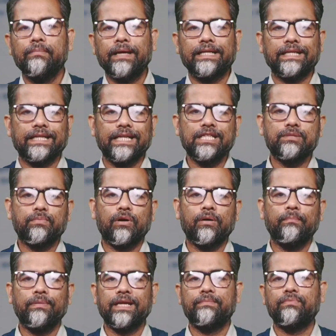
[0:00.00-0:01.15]
materials from
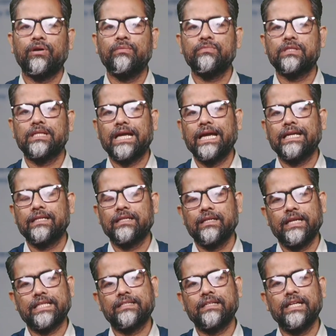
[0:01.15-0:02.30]
platforms like
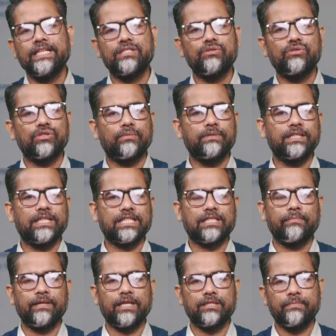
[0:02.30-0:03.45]
National Institute of Disaster
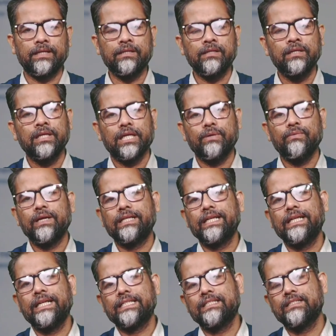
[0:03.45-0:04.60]
Management,
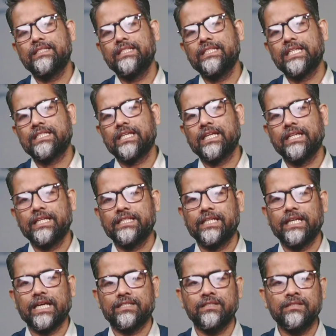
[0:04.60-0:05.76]
United Nations Disaster Risk
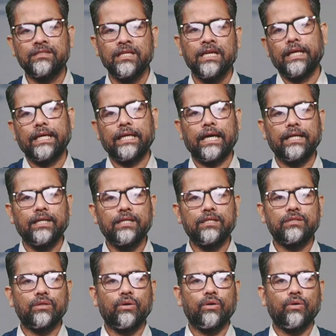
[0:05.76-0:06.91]
Reductions, and
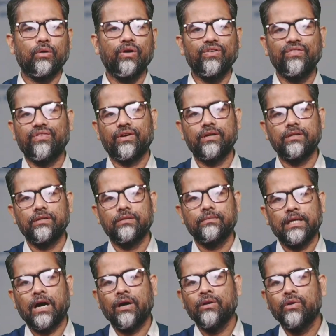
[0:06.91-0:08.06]
others offer
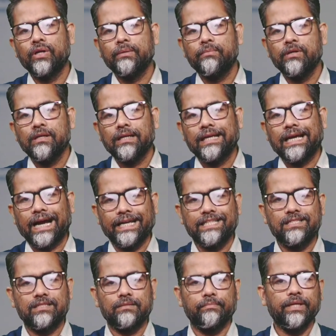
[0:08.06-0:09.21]
downloadable
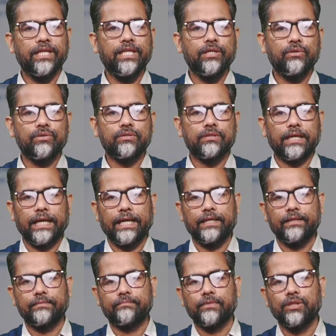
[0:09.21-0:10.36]
guides, videos,
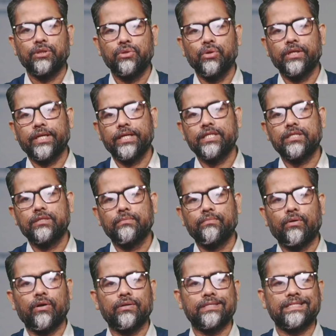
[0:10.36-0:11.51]
and toolkits
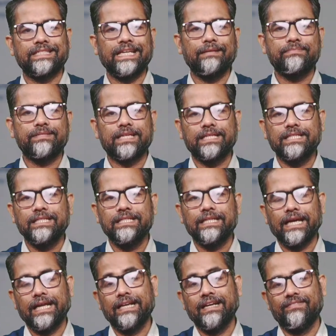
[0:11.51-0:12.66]
for self-study
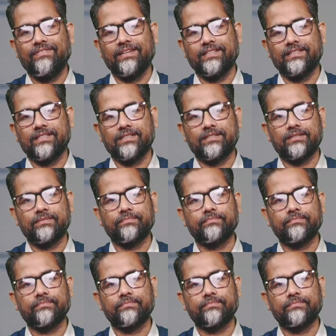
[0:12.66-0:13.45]
and references.